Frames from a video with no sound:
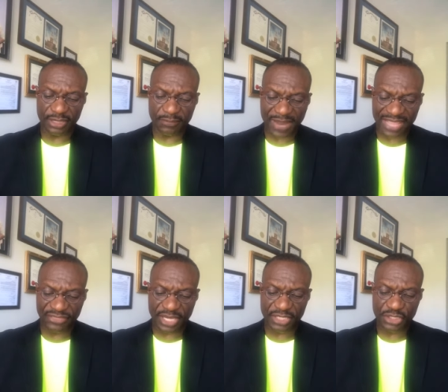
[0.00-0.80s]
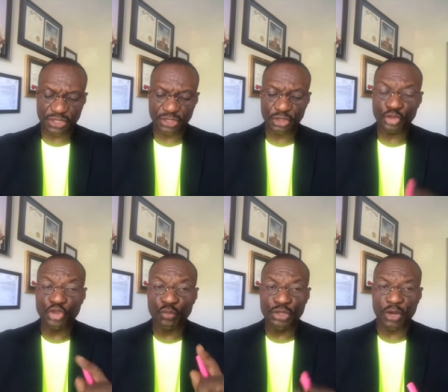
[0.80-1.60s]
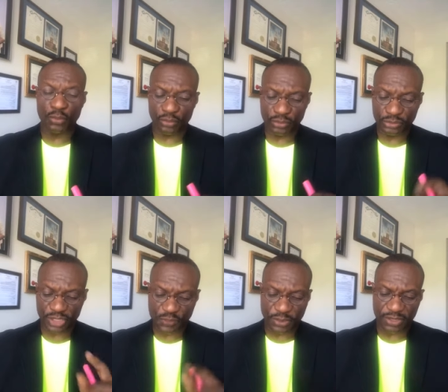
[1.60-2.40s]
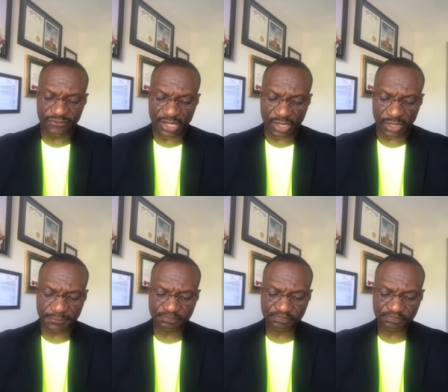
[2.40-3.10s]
by this you will know the Spirit of God.